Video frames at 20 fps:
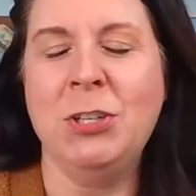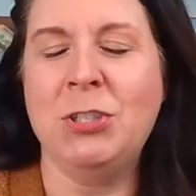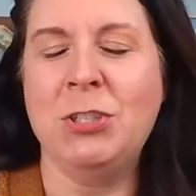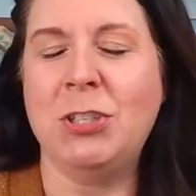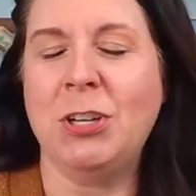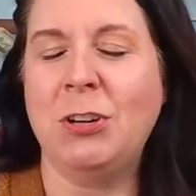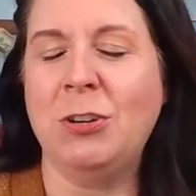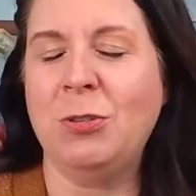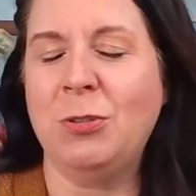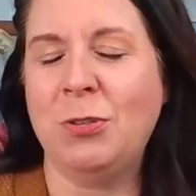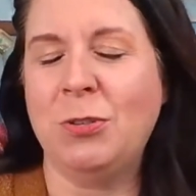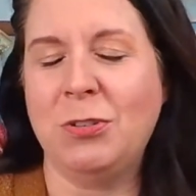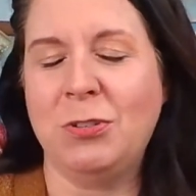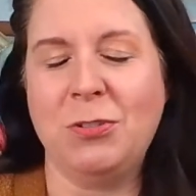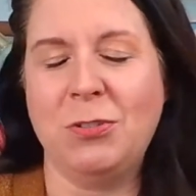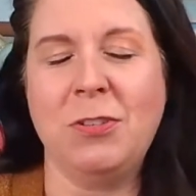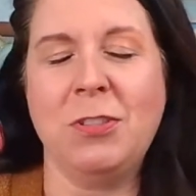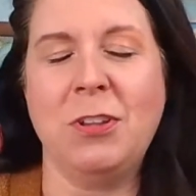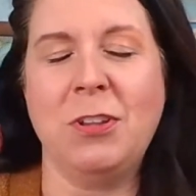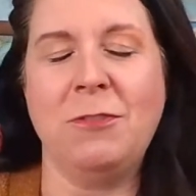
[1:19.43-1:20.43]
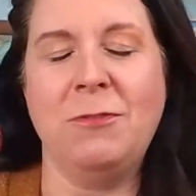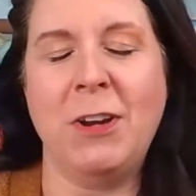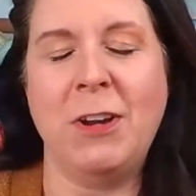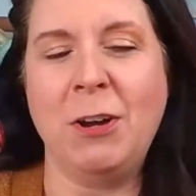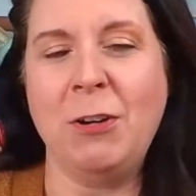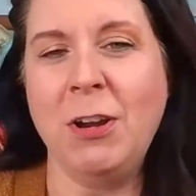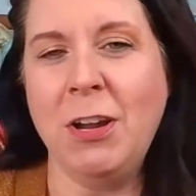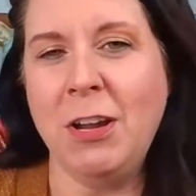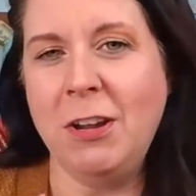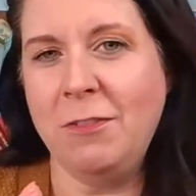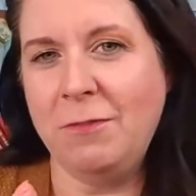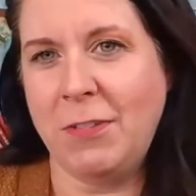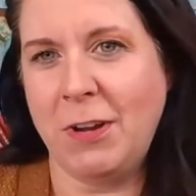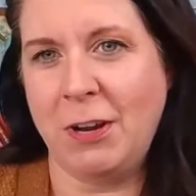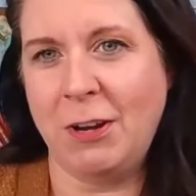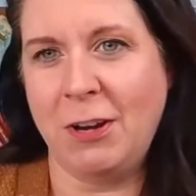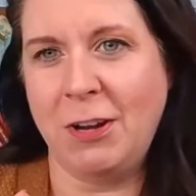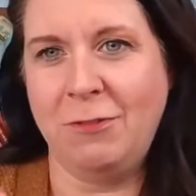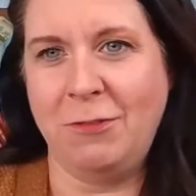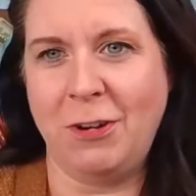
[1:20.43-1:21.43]
So the very,
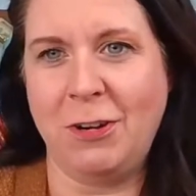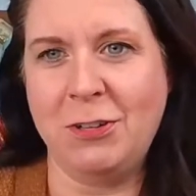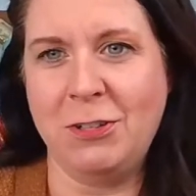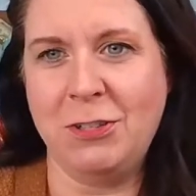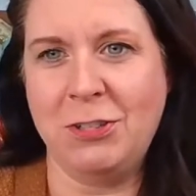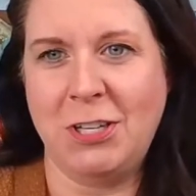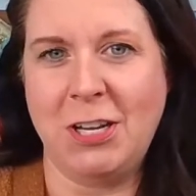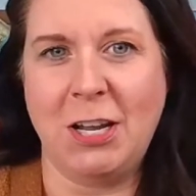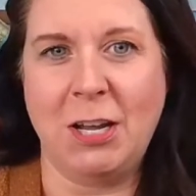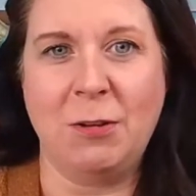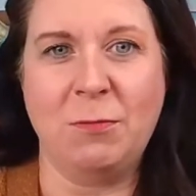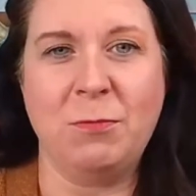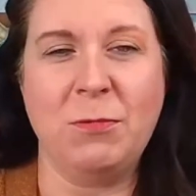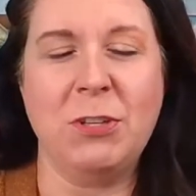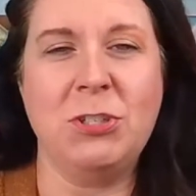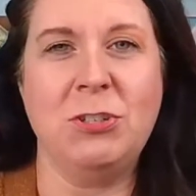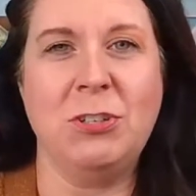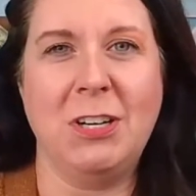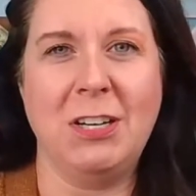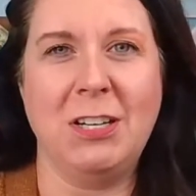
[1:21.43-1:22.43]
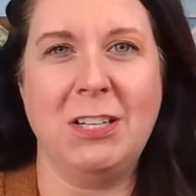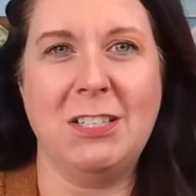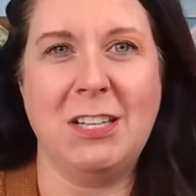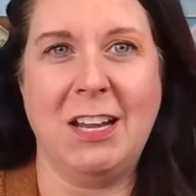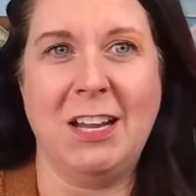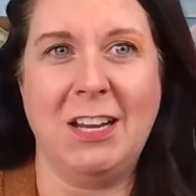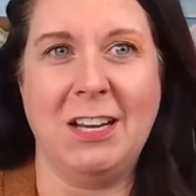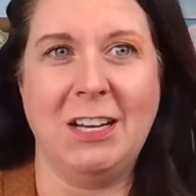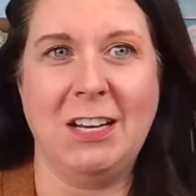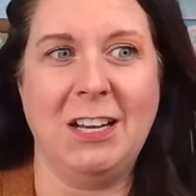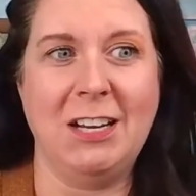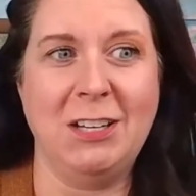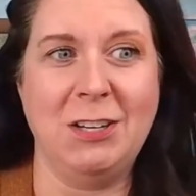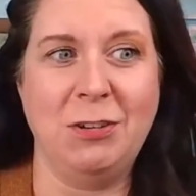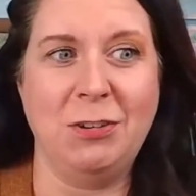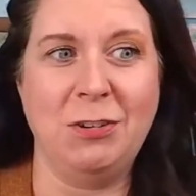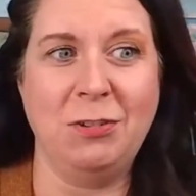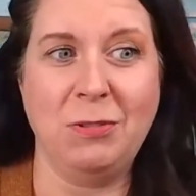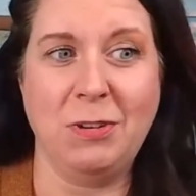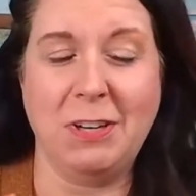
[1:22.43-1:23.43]
very first step that you need to take,
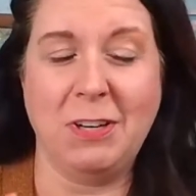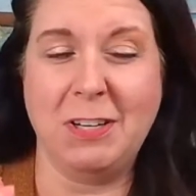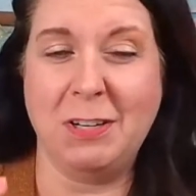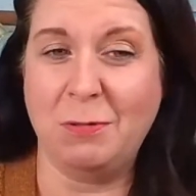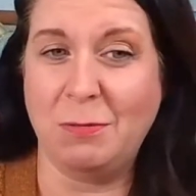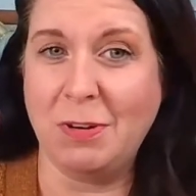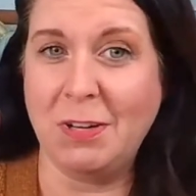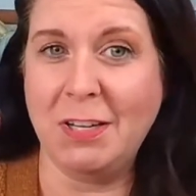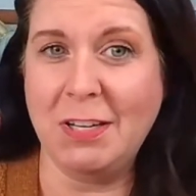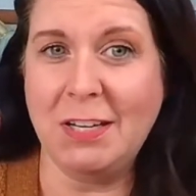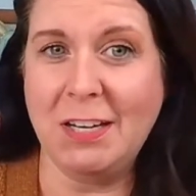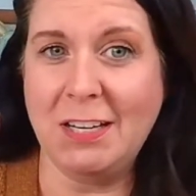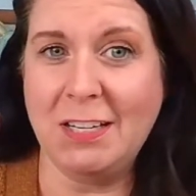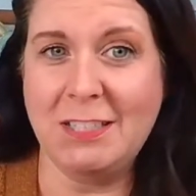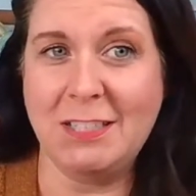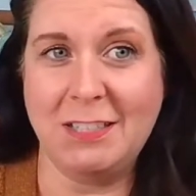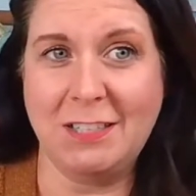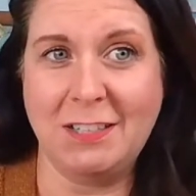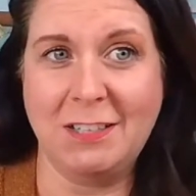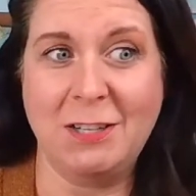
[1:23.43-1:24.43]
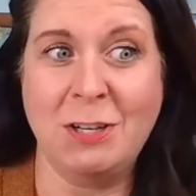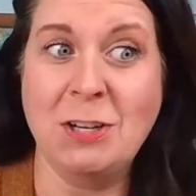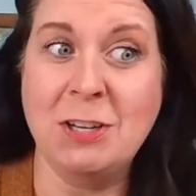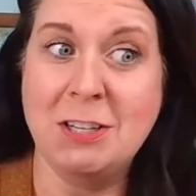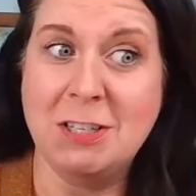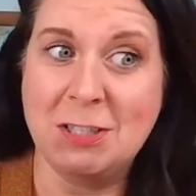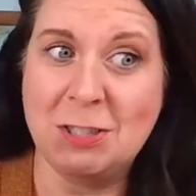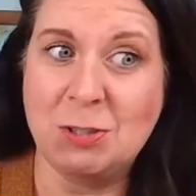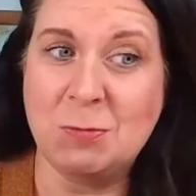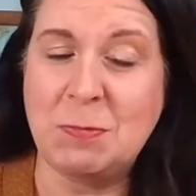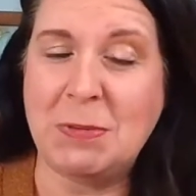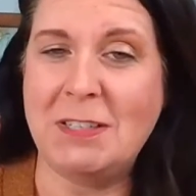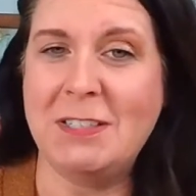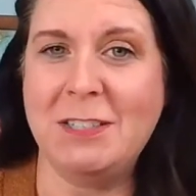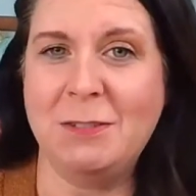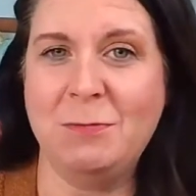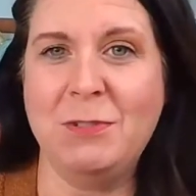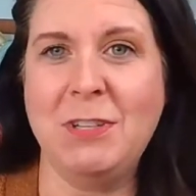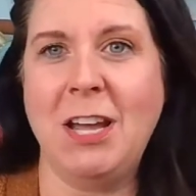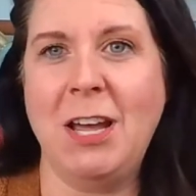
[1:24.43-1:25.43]
and you really need to
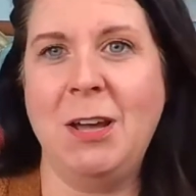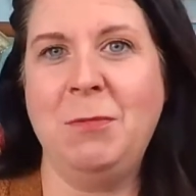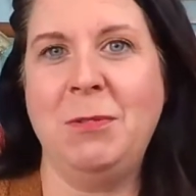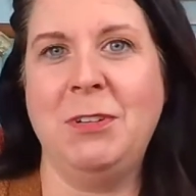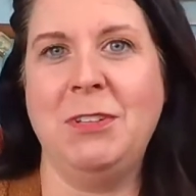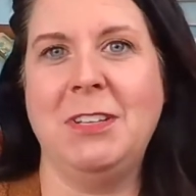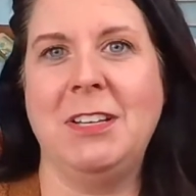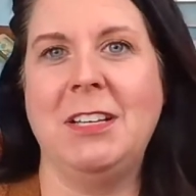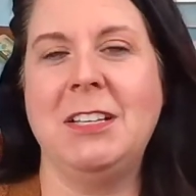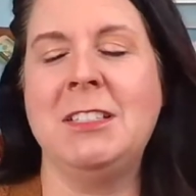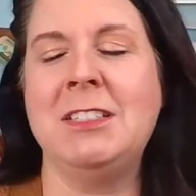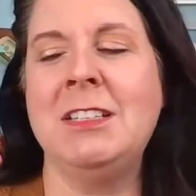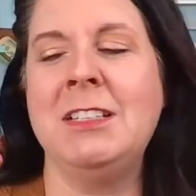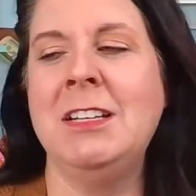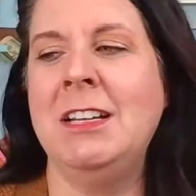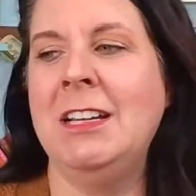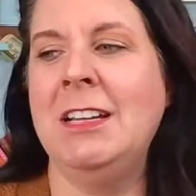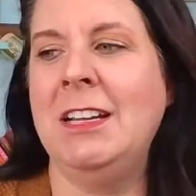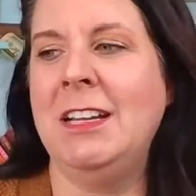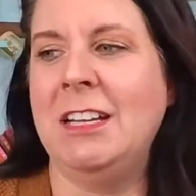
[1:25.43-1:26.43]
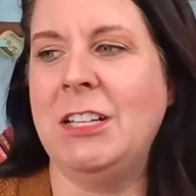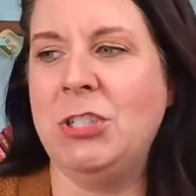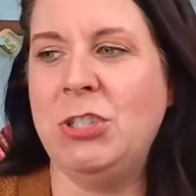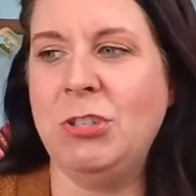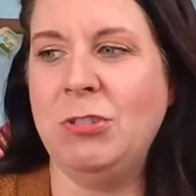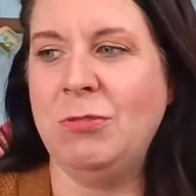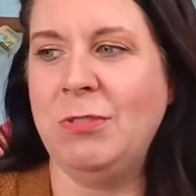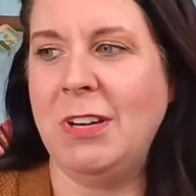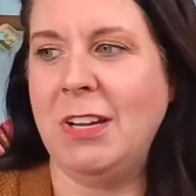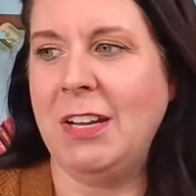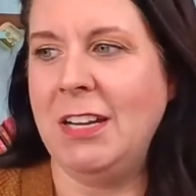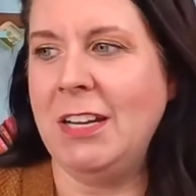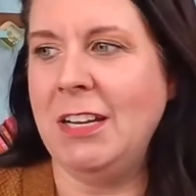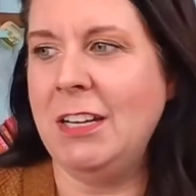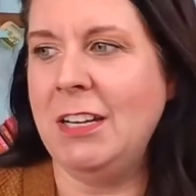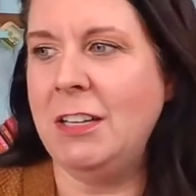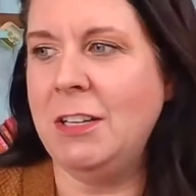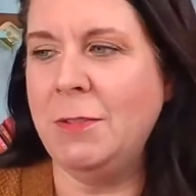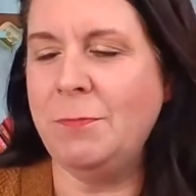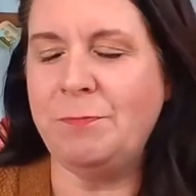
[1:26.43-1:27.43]
spend some time on this, is you
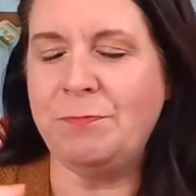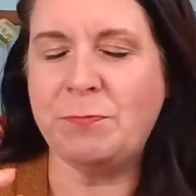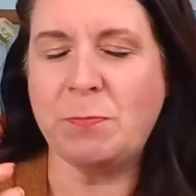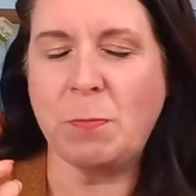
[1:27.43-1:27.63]
need